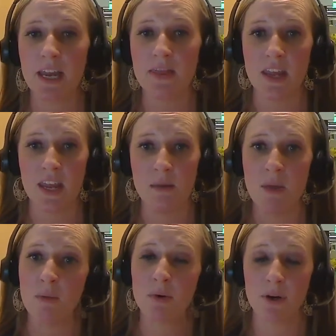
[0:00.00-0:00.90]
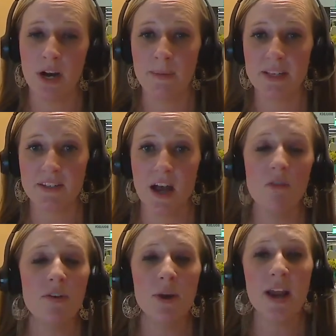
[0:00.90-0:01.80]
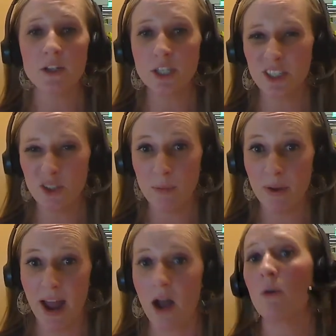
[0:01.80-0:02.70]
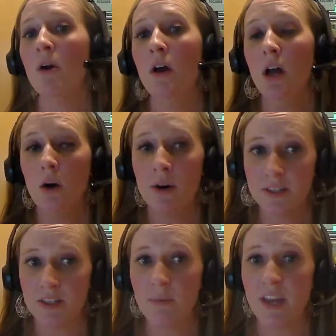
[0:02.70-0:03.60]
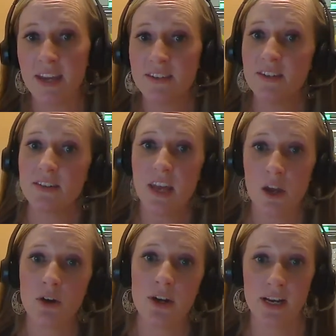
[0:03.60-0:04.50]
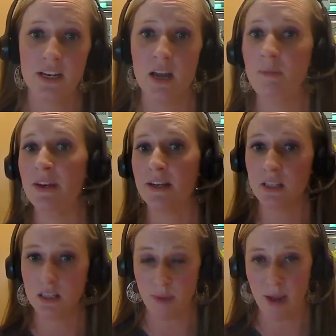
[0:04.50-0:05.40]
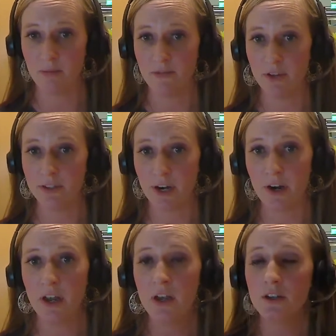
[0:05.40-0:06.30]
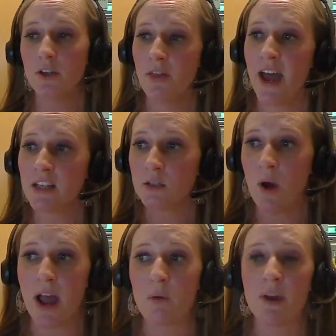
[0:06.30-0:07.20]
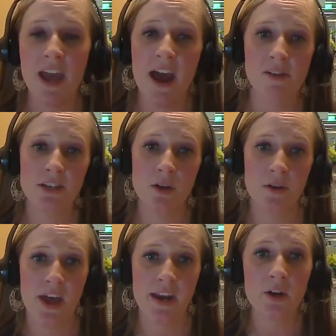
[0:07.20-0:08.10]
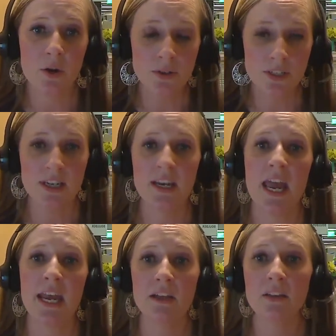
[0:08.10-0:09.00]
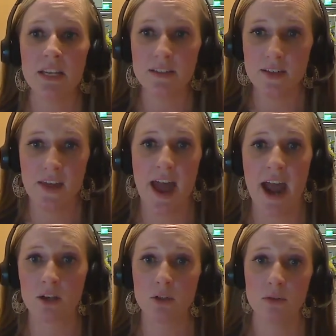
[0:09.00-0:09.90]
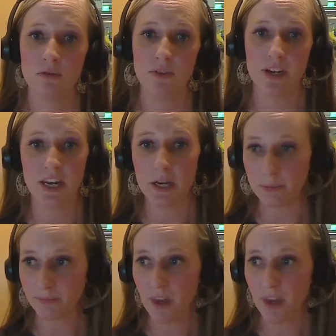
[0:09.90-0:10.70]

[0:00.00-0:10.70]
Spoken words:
in the email program itself, it would actually strip it out, or in some cases, it could end up in a spam filter. So that's why we have it so that it goes in and it links to the actual video.